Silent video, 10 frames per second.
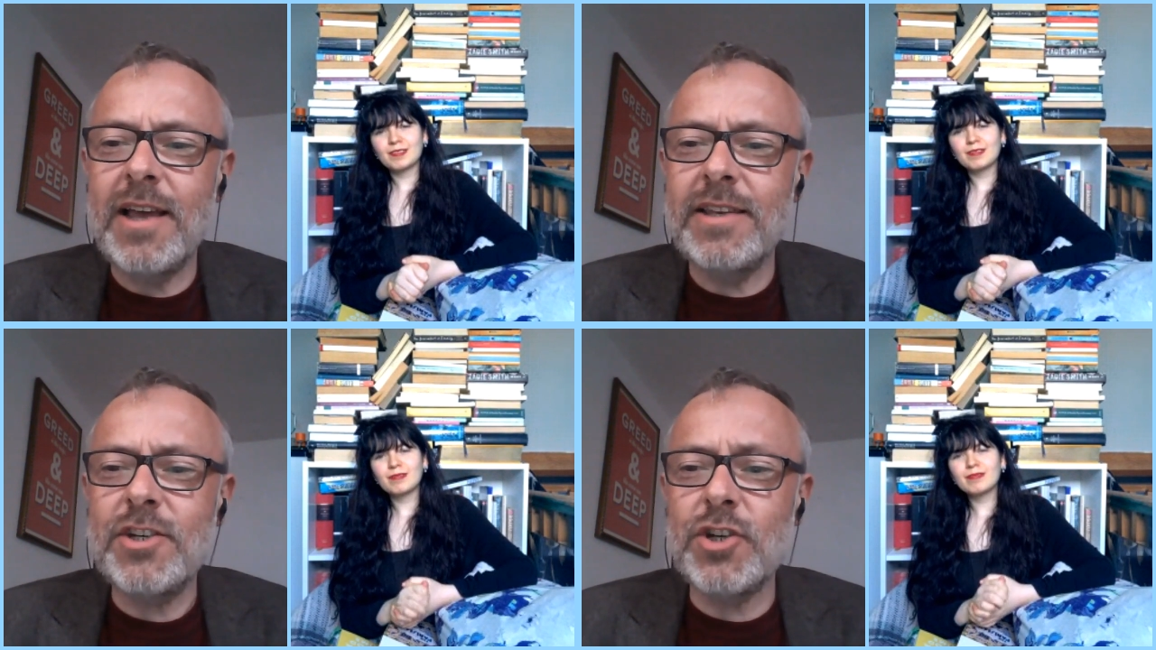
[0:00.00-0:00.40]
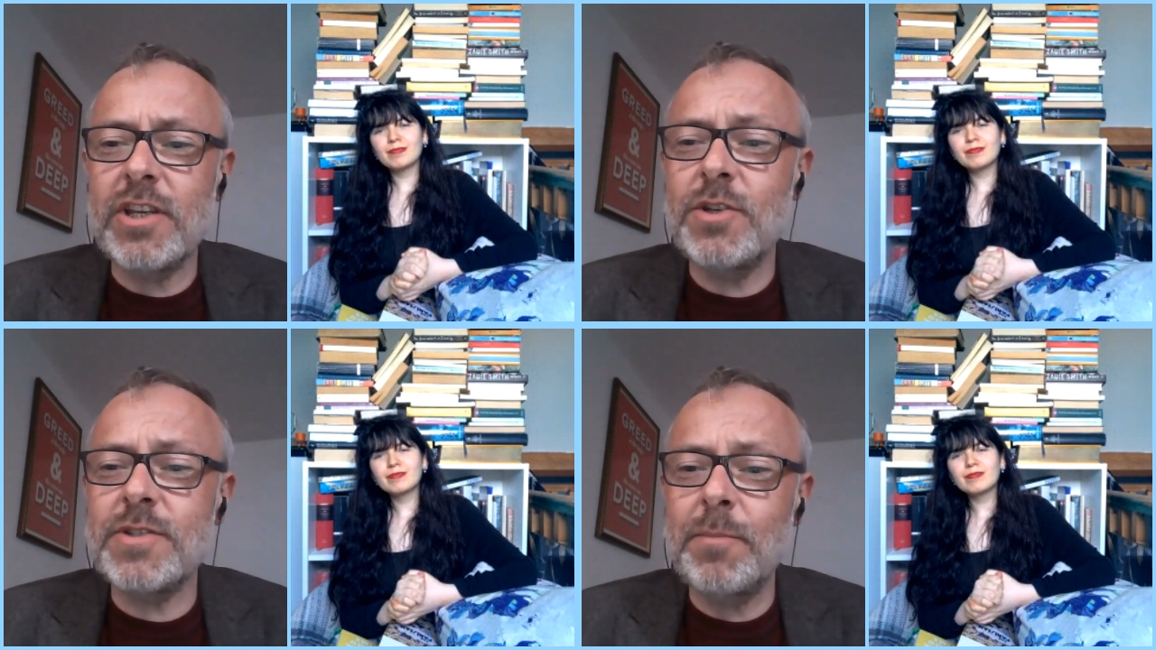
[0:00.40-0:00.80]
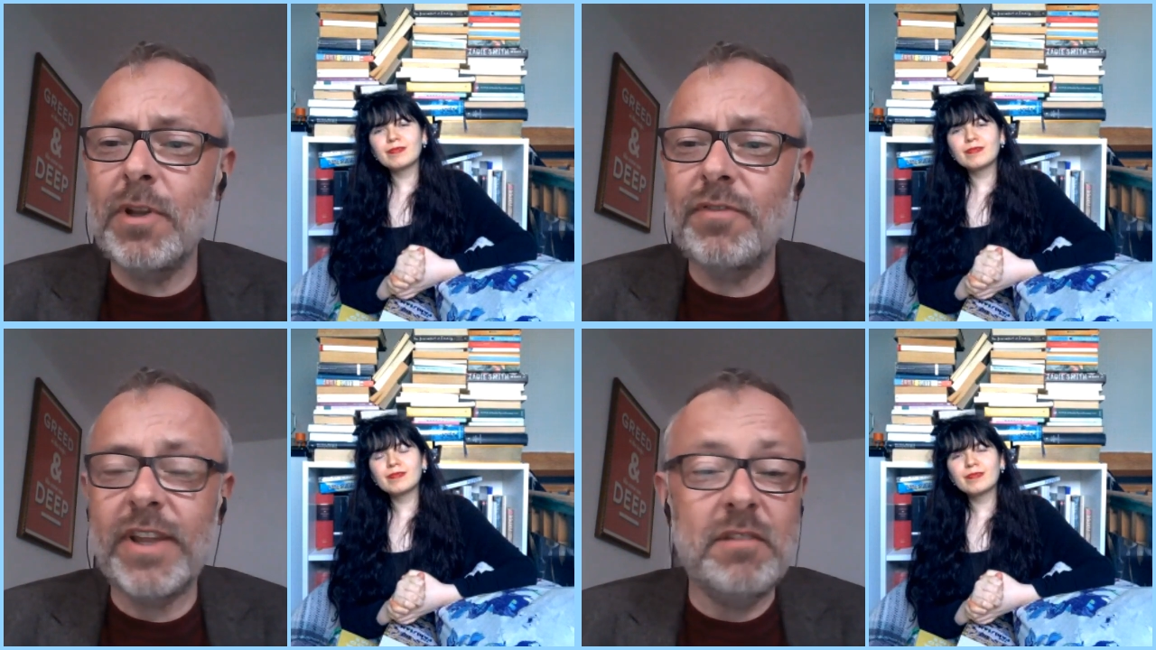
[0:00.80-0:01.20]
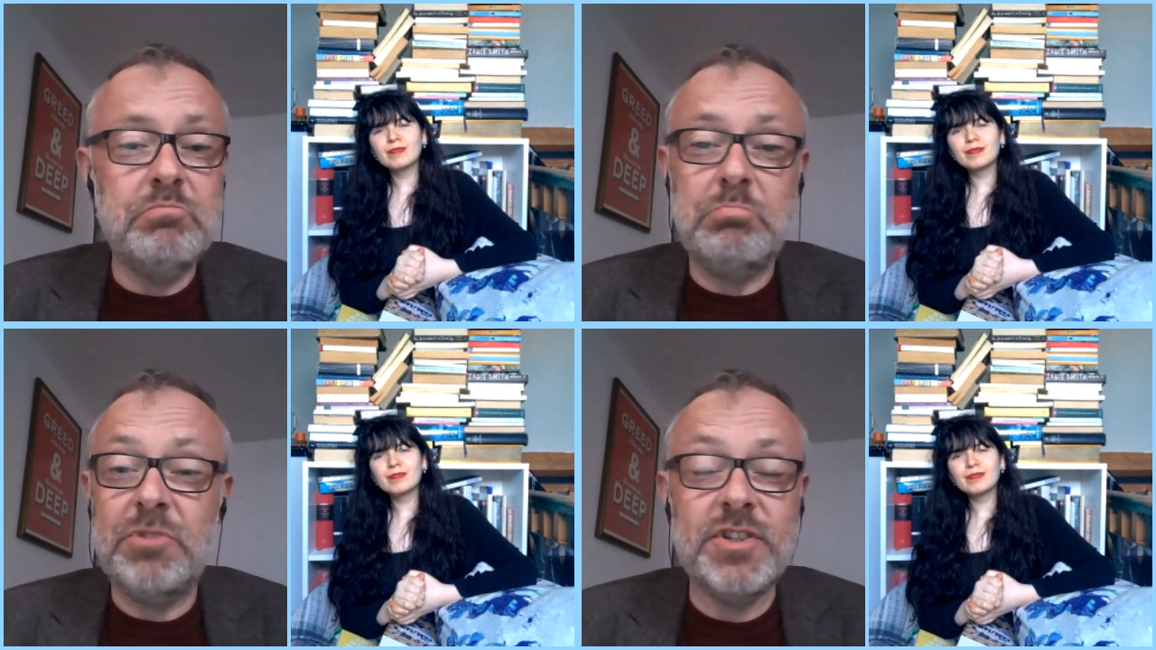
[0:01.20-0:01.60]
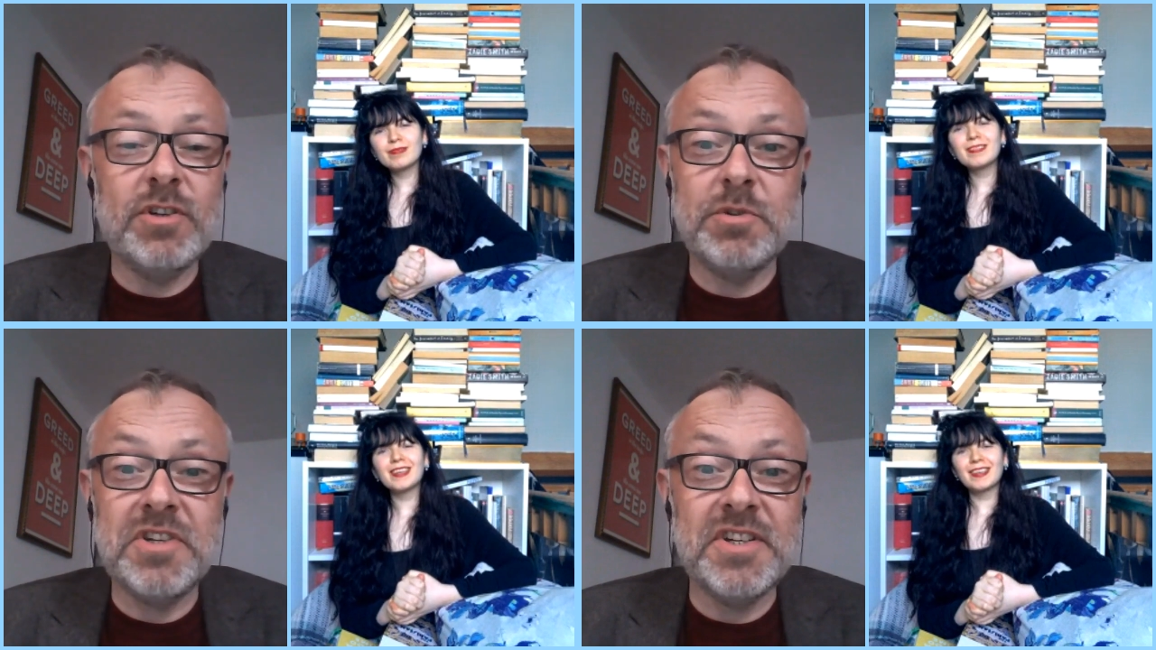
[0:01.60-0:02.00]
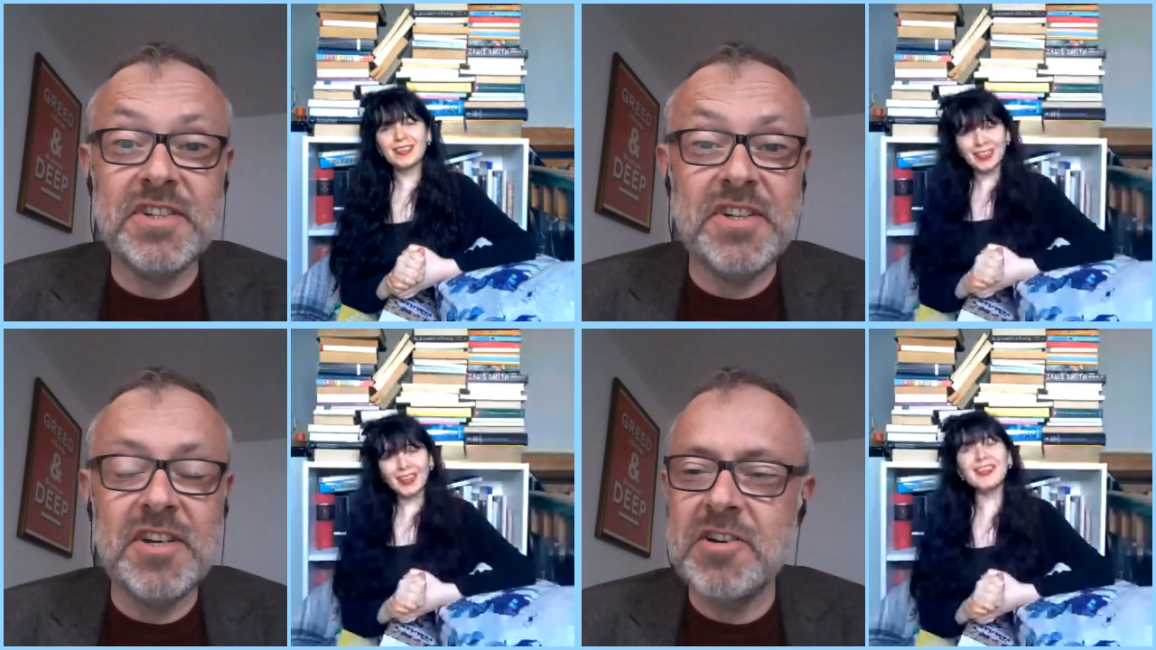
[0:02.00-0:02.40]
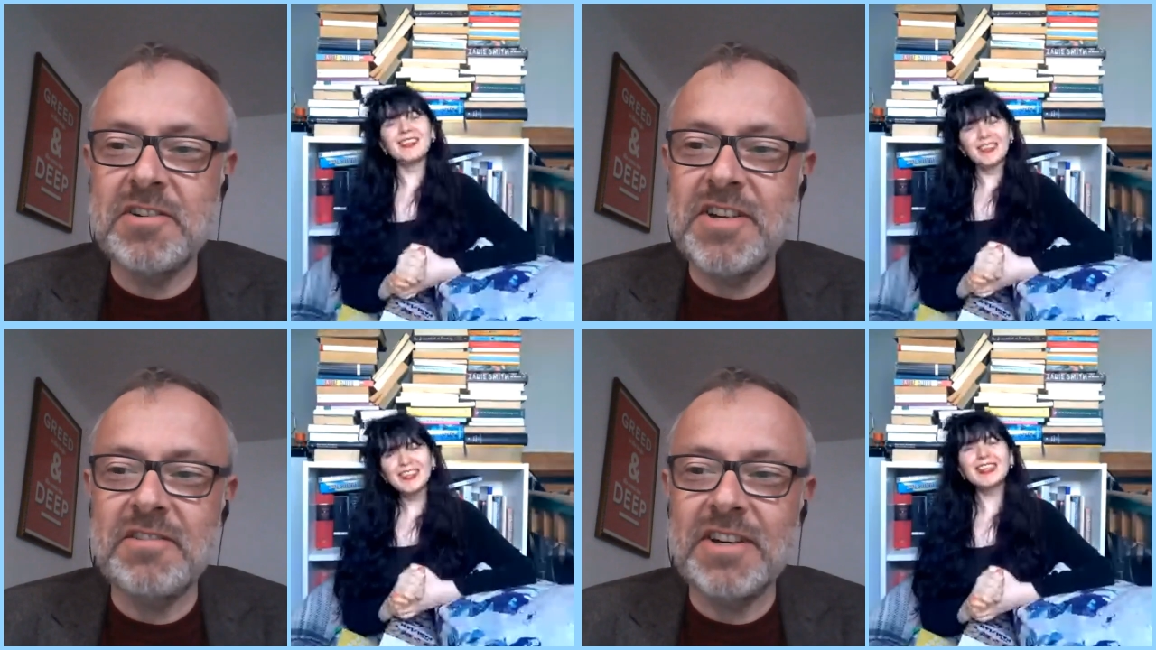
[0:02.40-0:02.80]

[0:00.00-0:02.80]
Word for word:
Speaker 1: uh, Naoise, you seem lovely which is always nice to know.